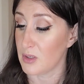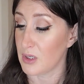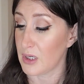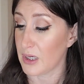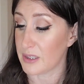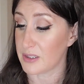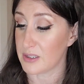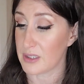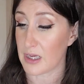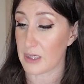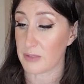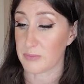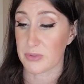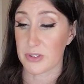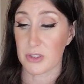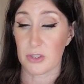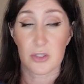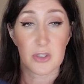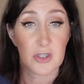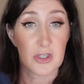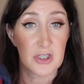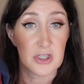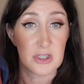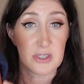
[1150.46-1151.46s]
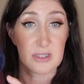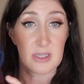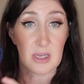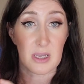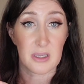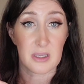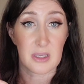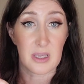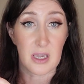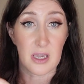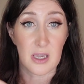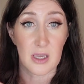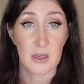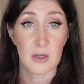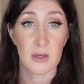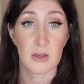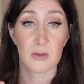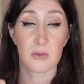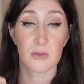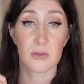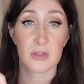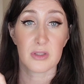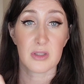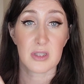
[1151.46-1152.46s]
And yeah, so you're just, again,
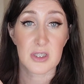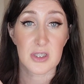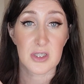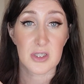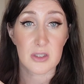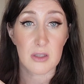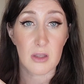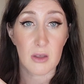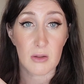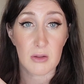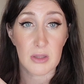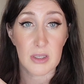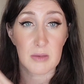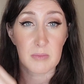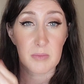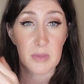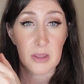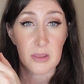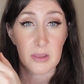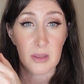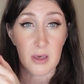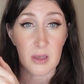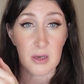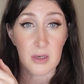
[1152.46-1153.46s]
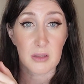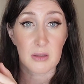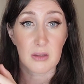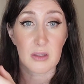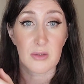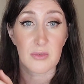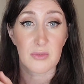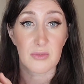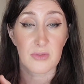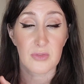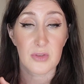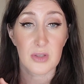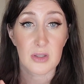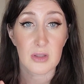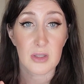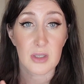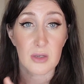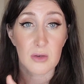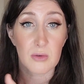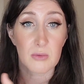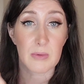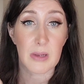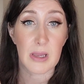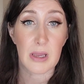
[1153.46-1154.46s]
really slowly and methodically
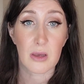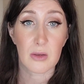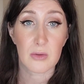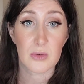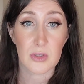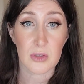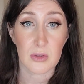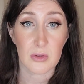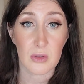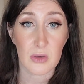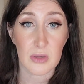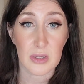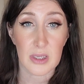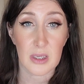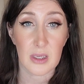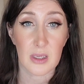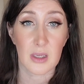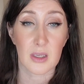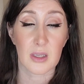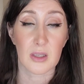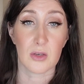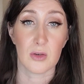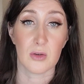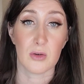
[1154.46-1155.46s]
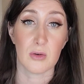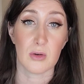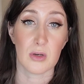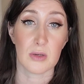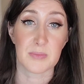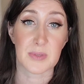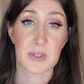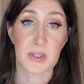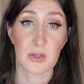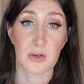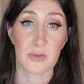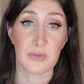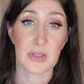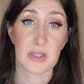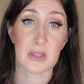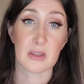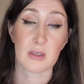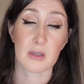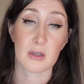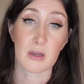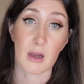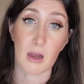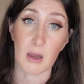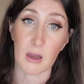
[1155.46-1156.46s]
feeling around, looking, observing
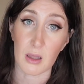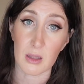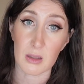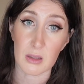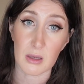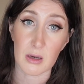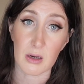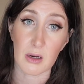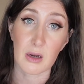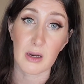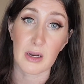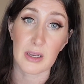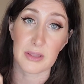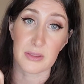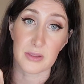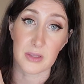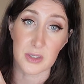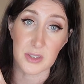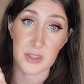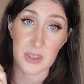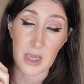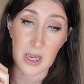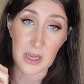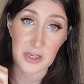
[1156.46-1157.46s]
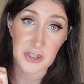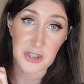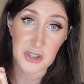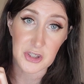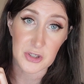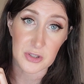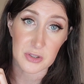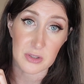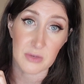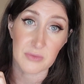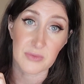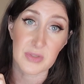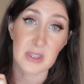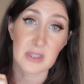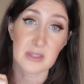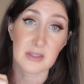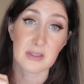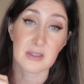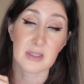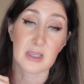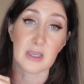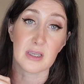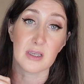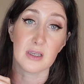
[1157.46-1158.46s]
the color and the texture of the
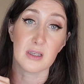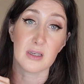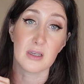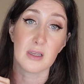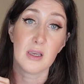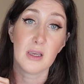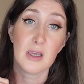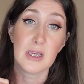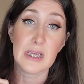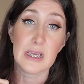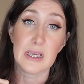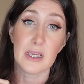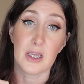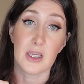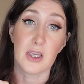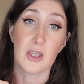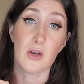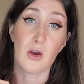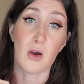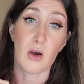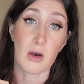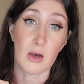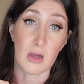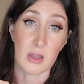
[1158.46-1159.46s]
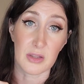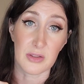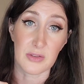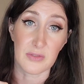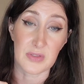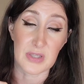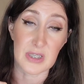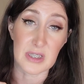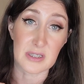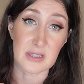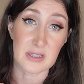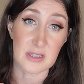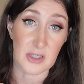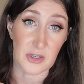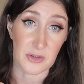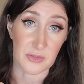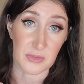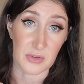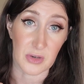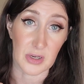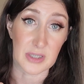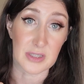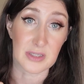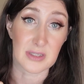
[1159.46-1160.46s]
skin in all of these
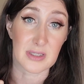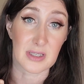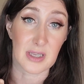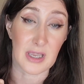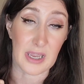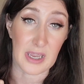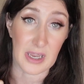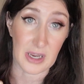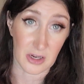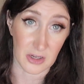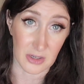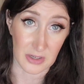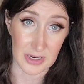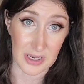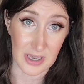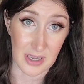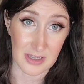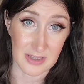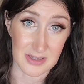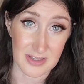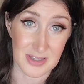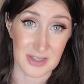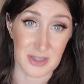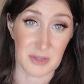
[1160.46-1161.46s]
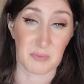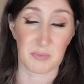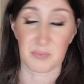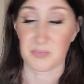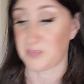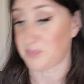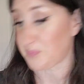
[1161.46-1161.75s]
different areas.